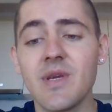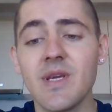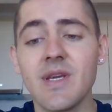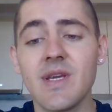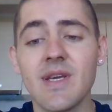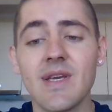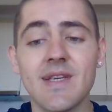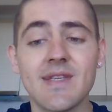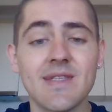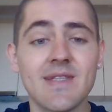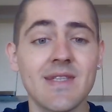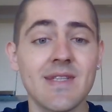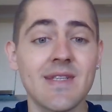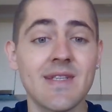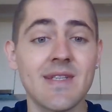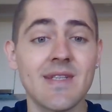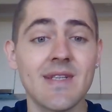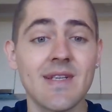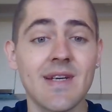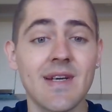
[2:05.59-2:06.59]
be as
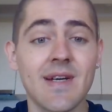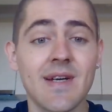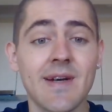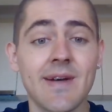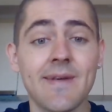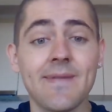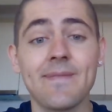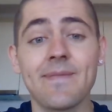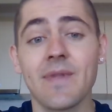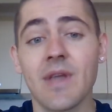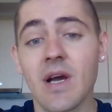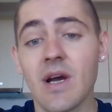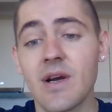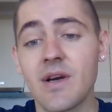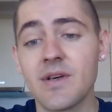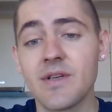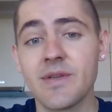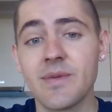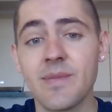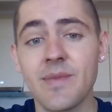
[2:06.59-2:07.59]
in uh,
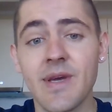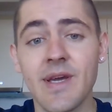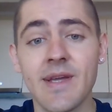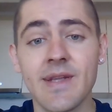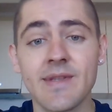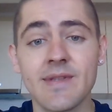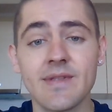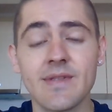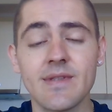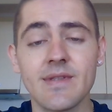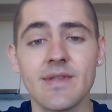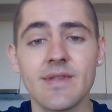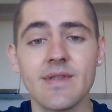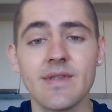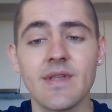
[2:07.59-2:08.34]
higher demand.